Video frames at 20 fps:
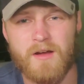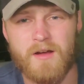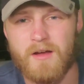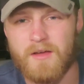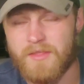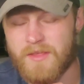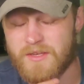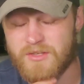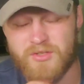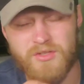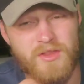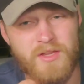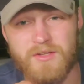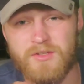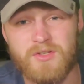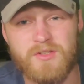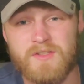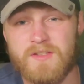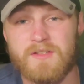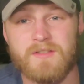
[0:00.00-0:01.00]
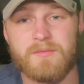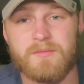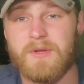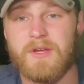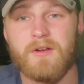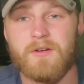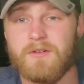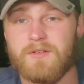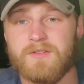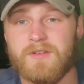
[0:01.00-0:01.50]
Uh, they, they just
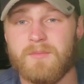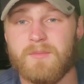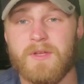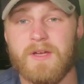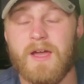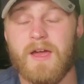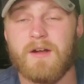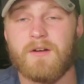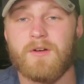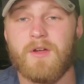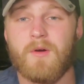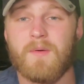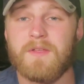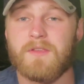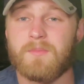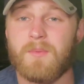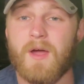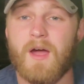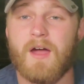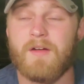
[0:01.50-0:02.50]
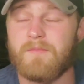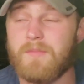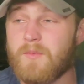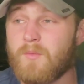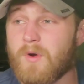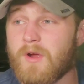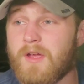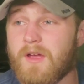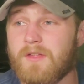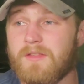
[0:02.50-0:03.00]
disappeared or something. I don't know. It's been, I've been
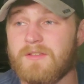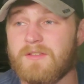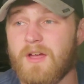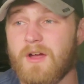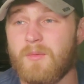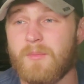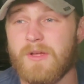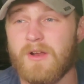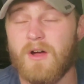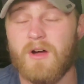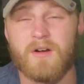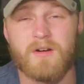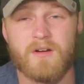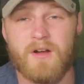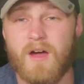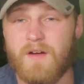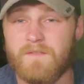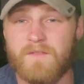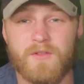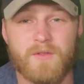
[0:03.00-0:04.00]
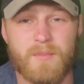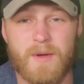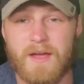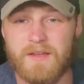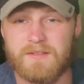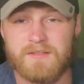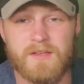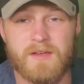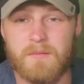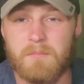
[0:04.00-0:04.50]
working on this helmet on and off for the
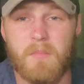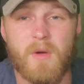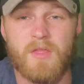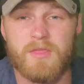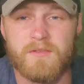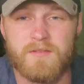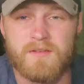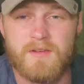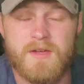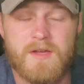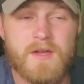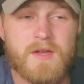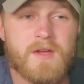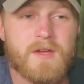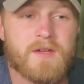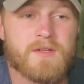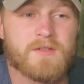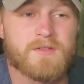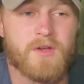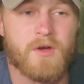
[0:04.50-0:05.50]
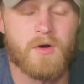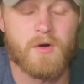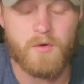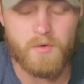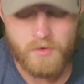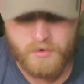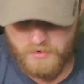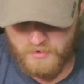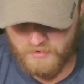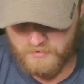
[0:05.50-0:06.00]
past like months.
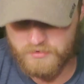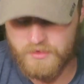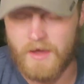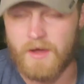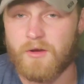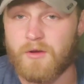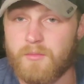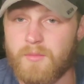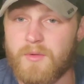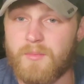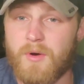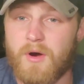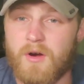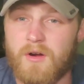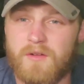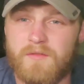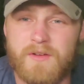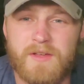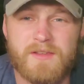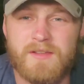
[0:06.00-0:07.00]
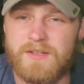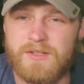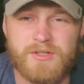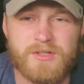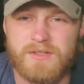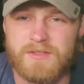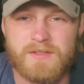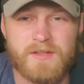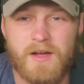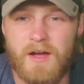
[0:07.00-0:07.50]
So that could be part of it. It's
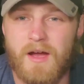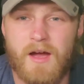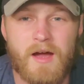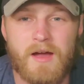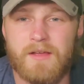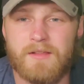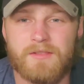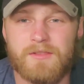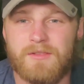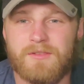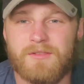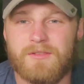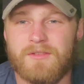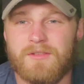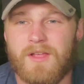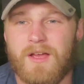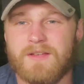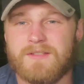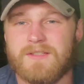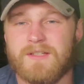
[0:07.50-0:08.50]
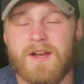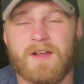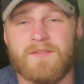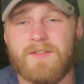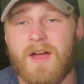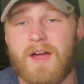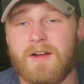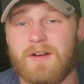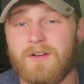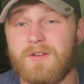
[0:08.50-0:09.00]
just, I lost it. I've
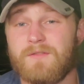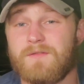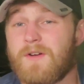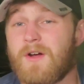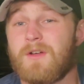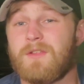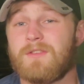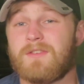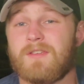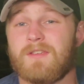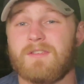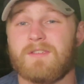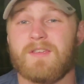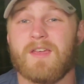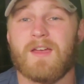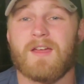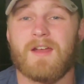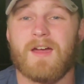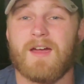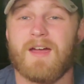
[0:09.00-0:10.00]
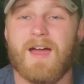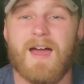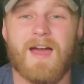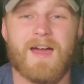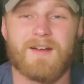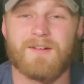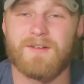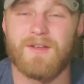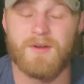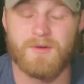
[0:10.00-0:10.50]
got a new phone since then. I, I
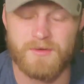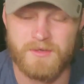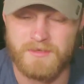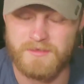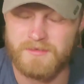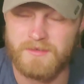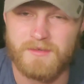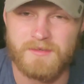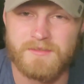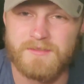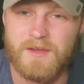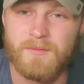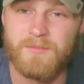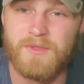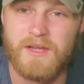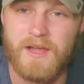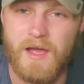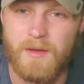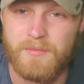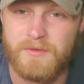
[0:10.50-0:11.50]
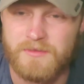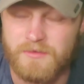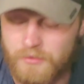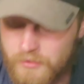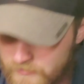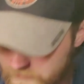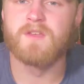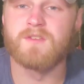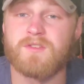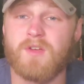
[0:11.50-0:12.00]
don't know. It, it, something happened to
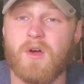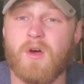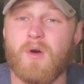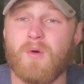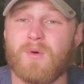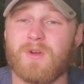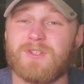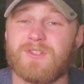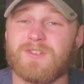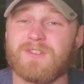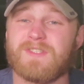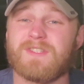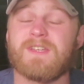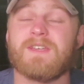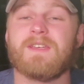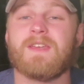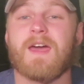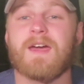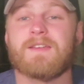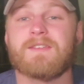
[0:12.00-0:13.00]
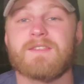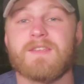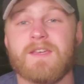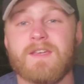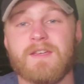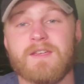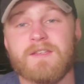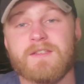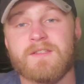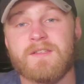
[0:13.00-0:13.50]
it. So what you'll see next
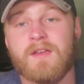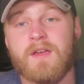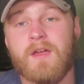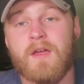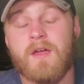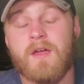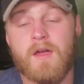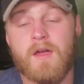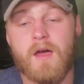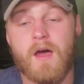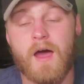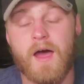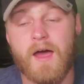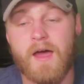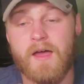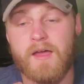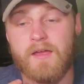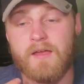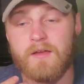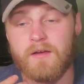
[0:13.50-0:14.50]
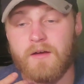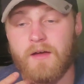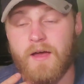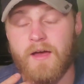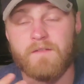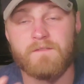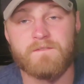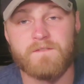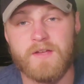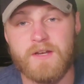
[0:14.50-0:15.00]
is I
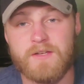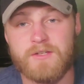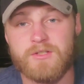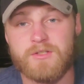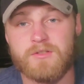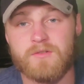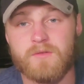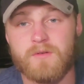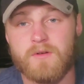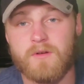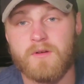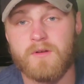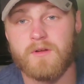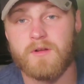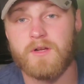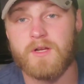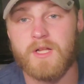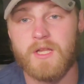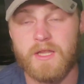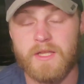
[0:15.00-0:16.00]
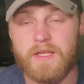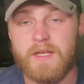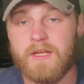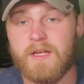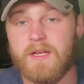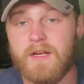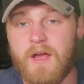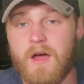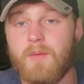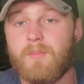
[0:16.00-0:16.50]
have finished
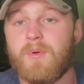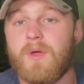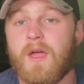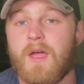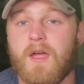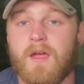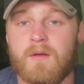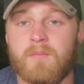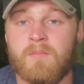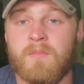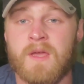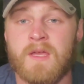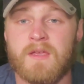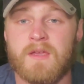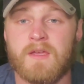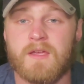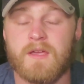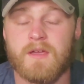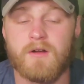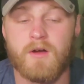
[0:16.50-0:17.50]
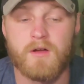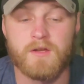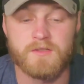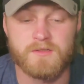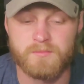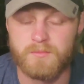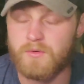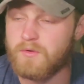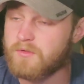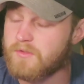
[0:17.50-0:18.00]
cleaning it up and making it all
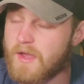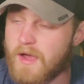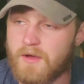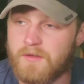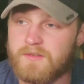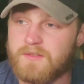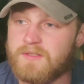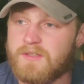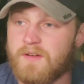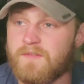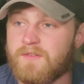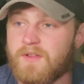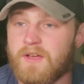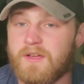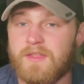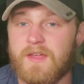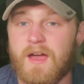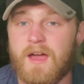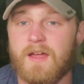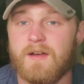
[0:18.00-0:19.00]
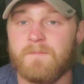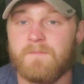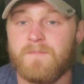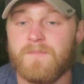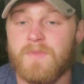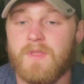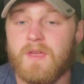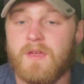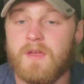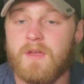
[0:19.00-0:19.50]
smoothed out and stuff like that.
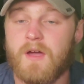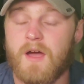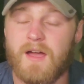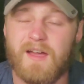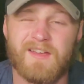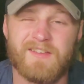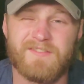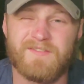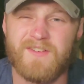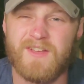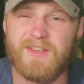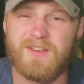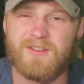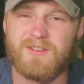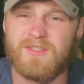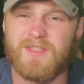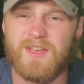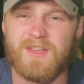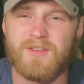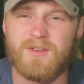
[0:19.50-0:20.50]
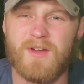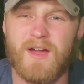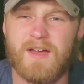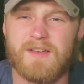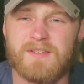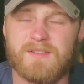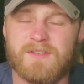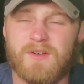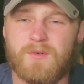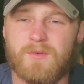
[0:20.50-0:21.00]
I figured that you
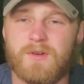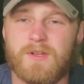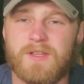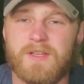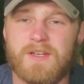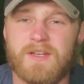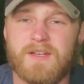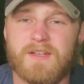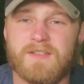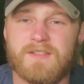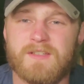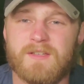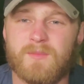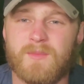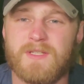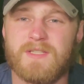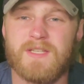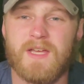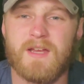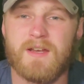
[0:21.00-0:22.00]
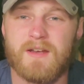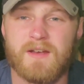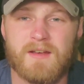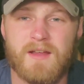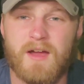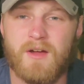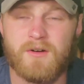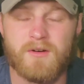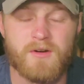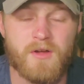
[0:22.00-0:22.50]
guys don't really need to see me sand it
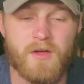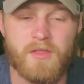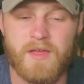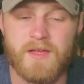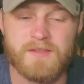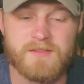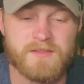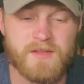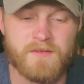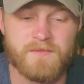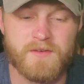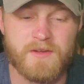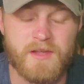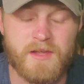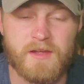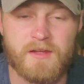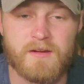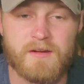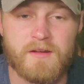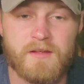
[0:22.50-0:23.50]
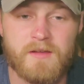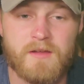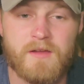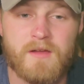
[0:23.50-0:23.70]
down and all that stuff again.